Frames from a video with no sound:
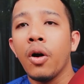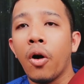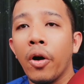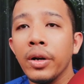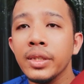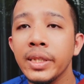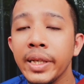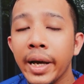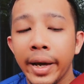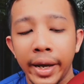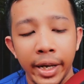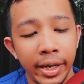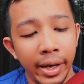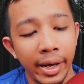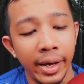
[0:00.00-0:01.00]
Honestly,
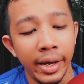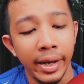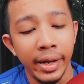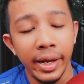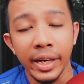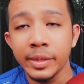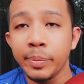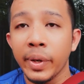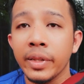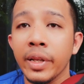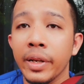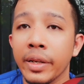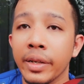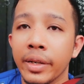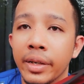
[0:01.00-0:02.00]
I
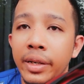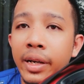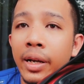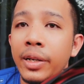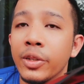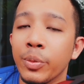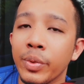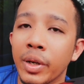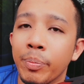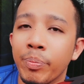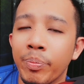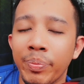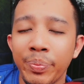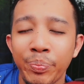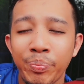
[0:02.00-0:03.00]
expected the color to be a
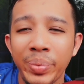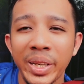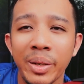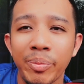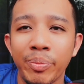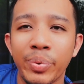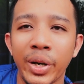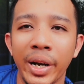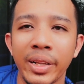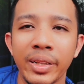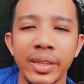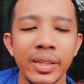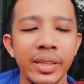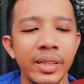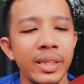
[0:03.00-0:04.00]
bit
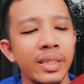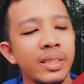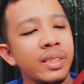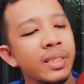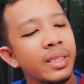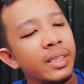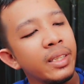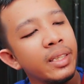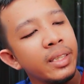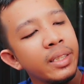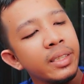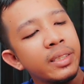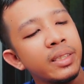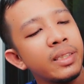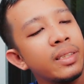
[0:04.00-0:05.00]
brighter. This
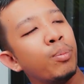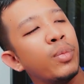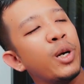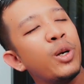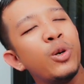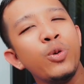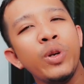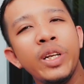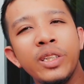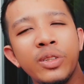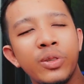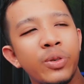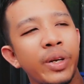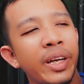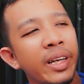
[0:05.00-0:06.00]
is maroonish
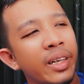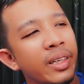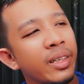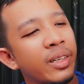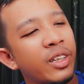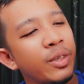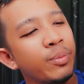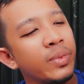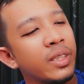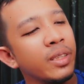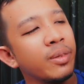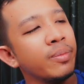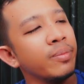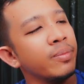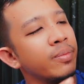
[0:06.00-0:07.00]
red,
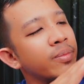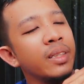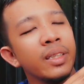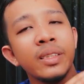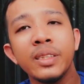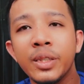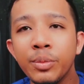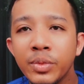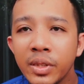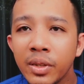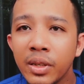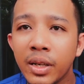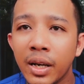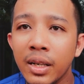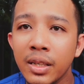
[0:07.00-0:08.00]
crimson. Is crimson
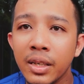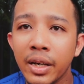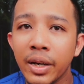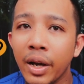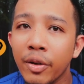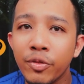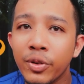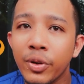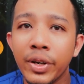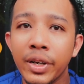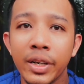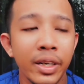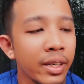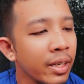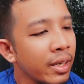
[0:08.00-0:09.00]
a color? I have no
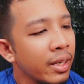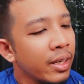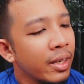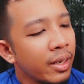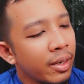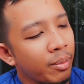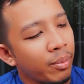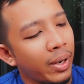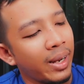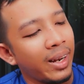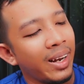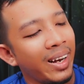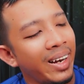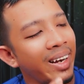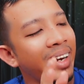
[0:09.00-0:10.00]
idea.
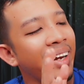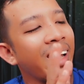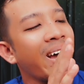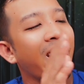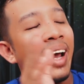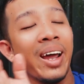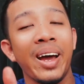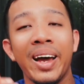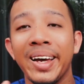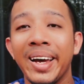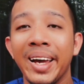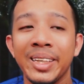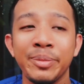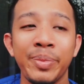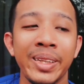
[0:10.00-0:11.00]
But I
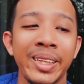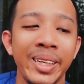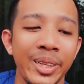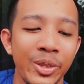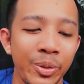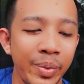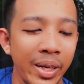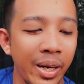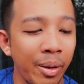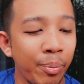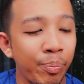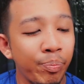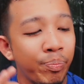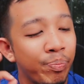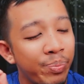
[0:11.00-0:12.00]
expected it to be a
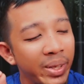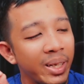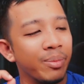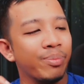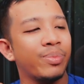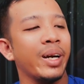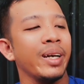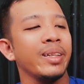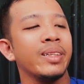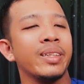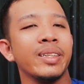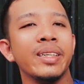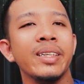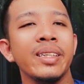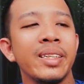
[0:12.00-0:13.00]
bit
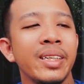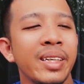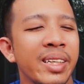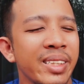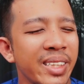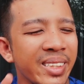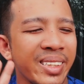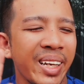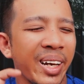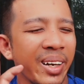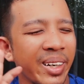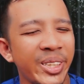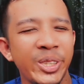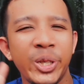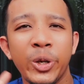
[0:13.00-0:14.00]
brighter, just like
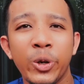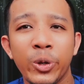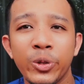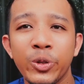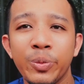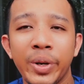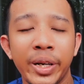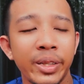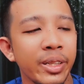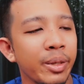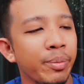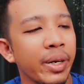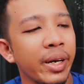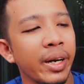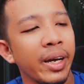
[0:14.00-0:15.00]
a shade or two brighter.
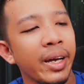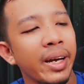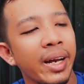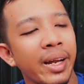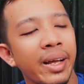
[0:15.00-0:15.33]
But